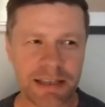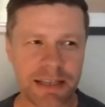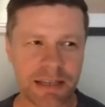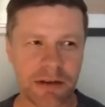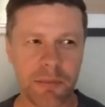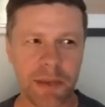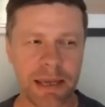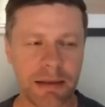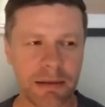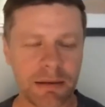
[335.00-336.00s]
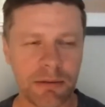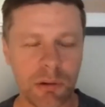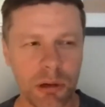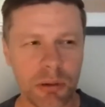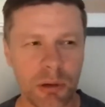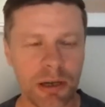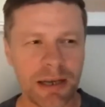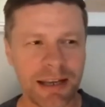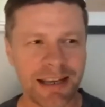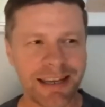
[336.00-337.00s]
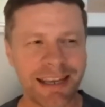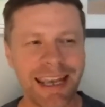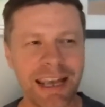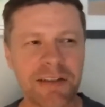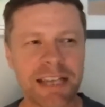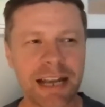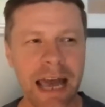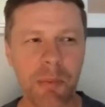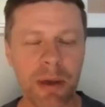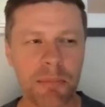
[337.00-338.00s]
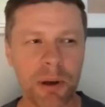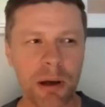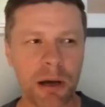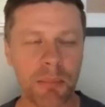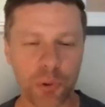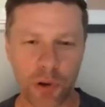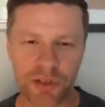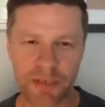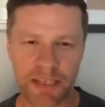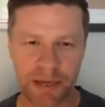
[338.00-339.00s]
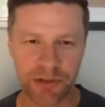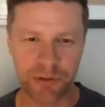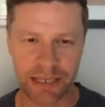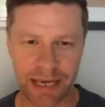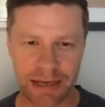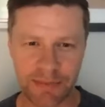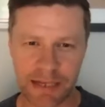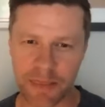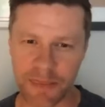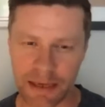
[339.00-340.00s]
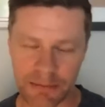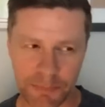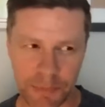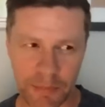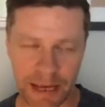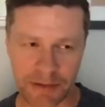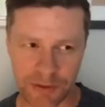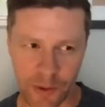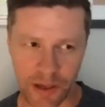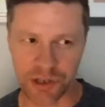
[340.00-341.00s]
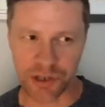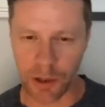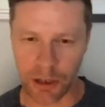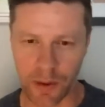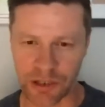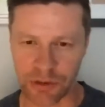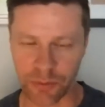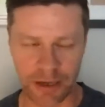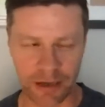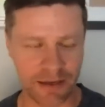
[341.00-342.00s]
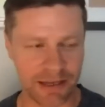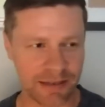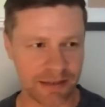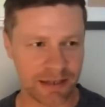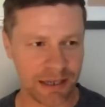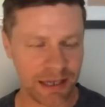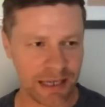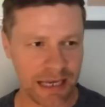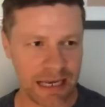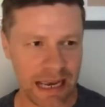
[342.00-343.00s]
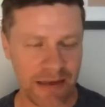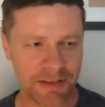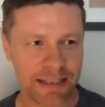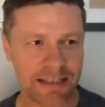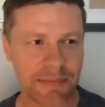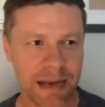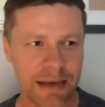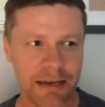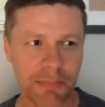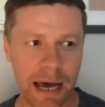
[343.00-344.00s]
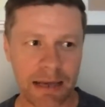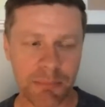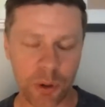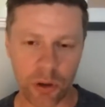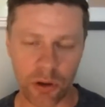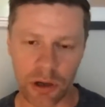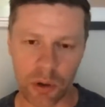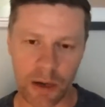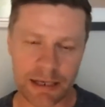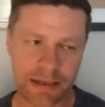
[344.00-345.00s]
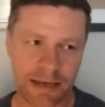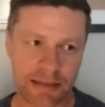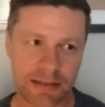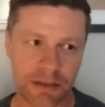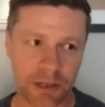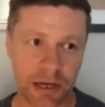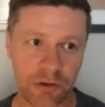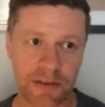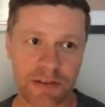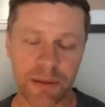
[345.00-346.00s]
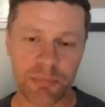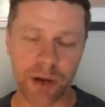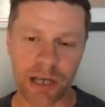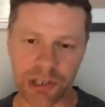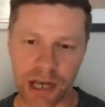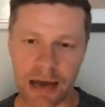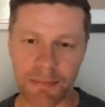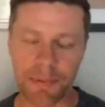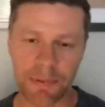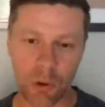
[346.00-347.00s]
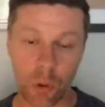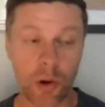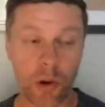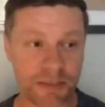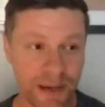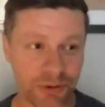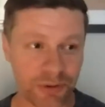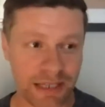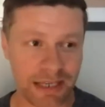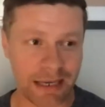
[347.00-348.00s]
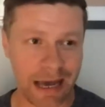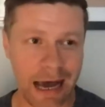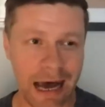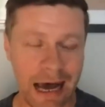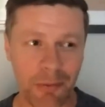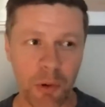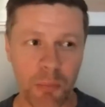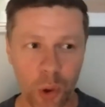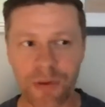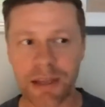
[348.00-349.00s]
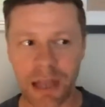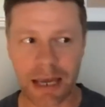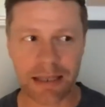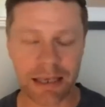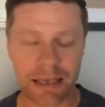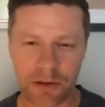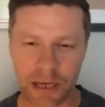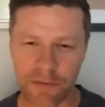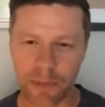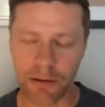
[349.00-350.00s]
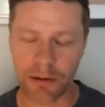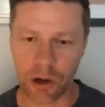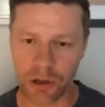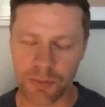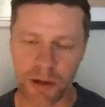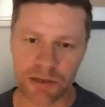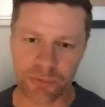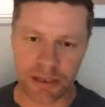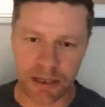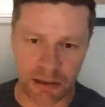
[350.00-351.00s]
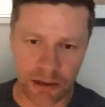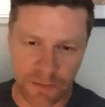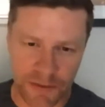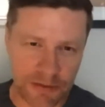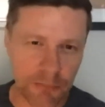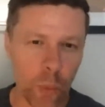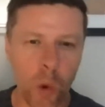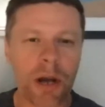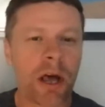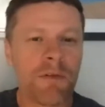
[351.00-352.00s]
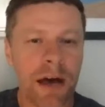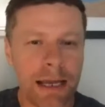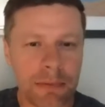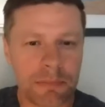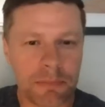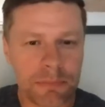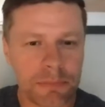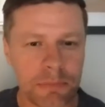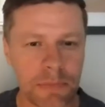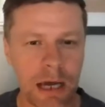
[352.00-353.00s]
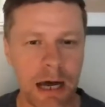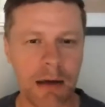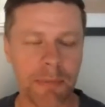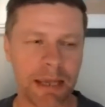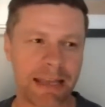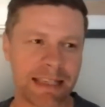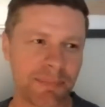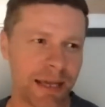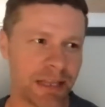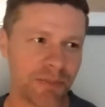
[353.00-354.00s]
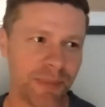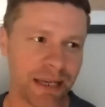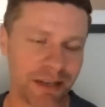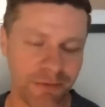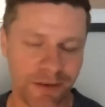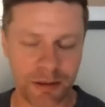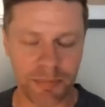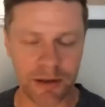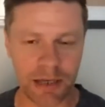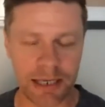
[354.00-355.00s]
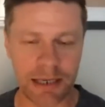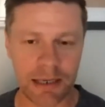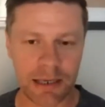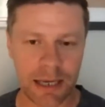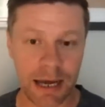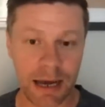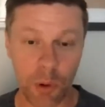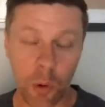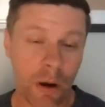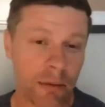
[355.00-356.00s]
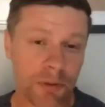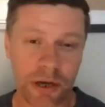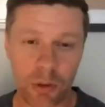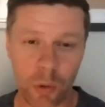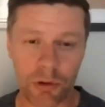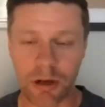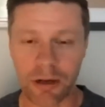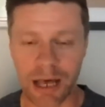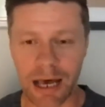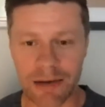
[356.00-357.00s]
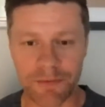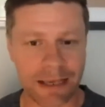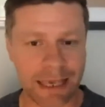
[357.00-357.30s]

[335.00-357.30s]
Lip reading: that's going to be, here's kind of how we approach some of these specialty items. And I think it probably answers question 1 and question 3 on this. If it's not something I need to buy in bulk or I need to necessarily aggressively price shop, or it's specialty, I will more than likely either get it from a large box retailer if it's a one-off item, and that's mainly just based on availability, or I will try to order it online if I